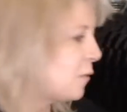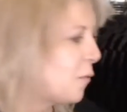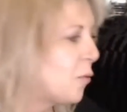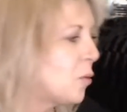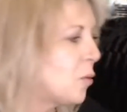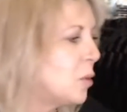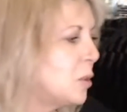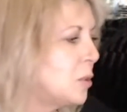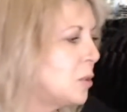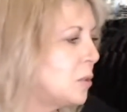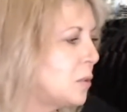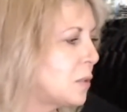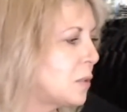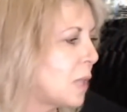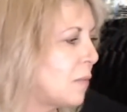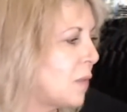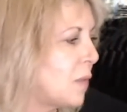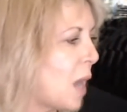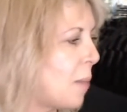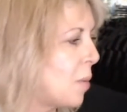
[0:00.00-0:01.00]
fruits.
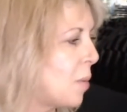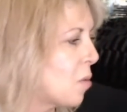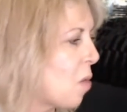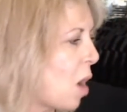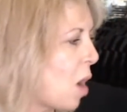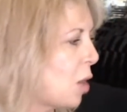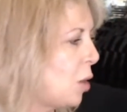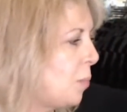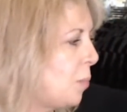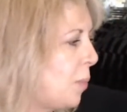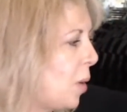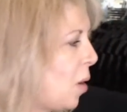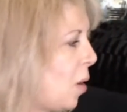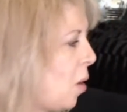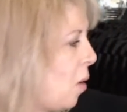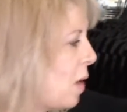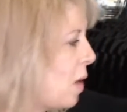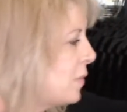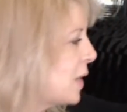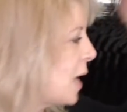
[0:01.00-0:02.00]
I've got Murano
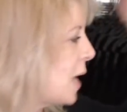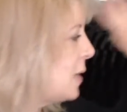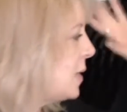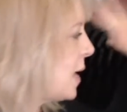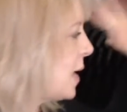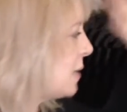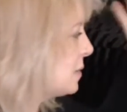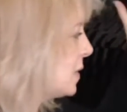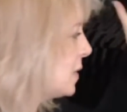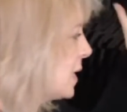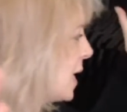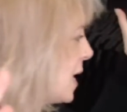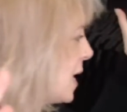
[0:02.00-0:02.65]
bowl. I've got nesting